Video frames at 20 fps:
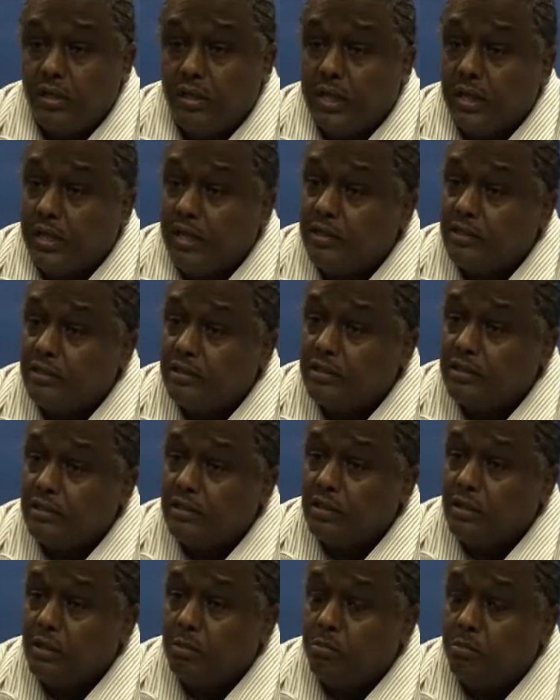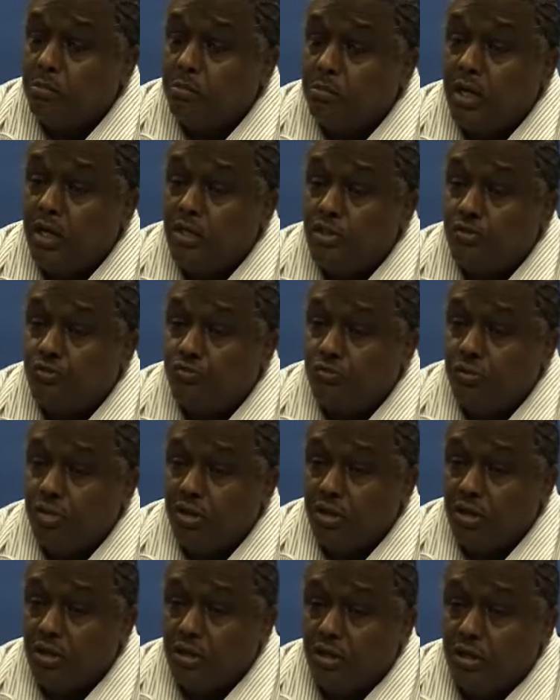that my
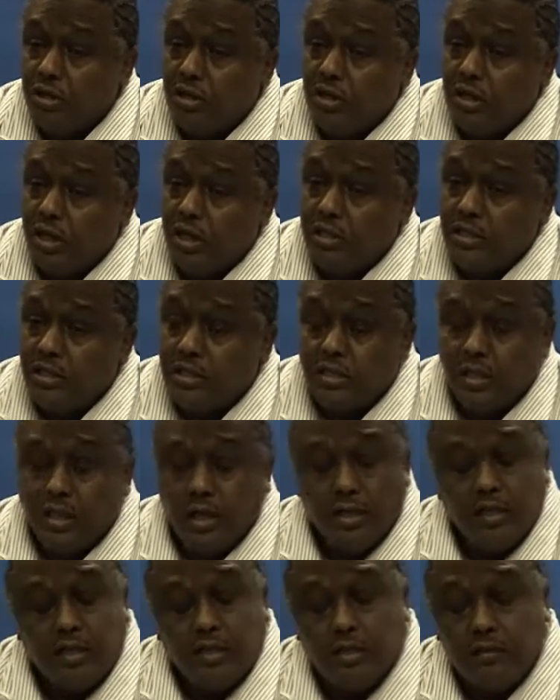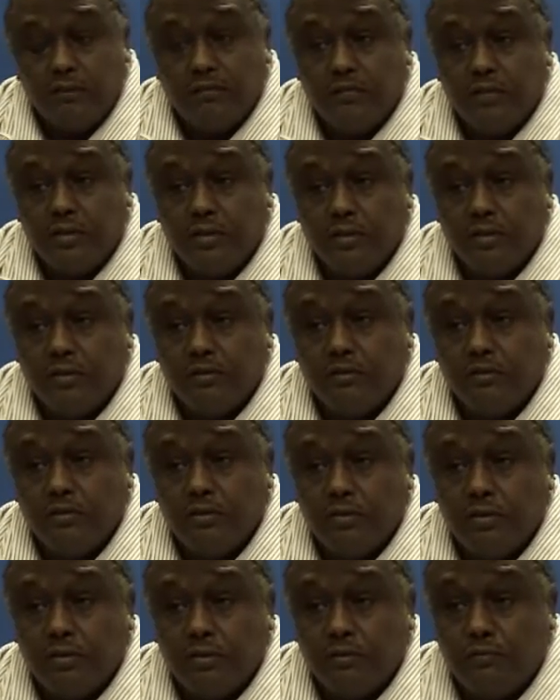history is slightly different
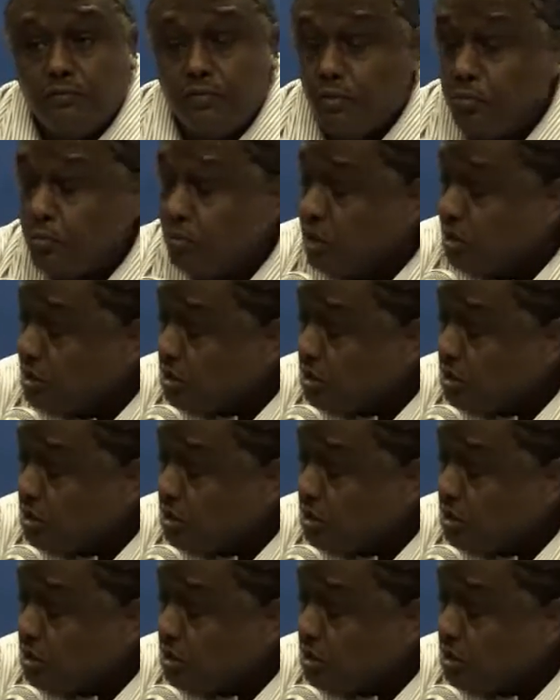from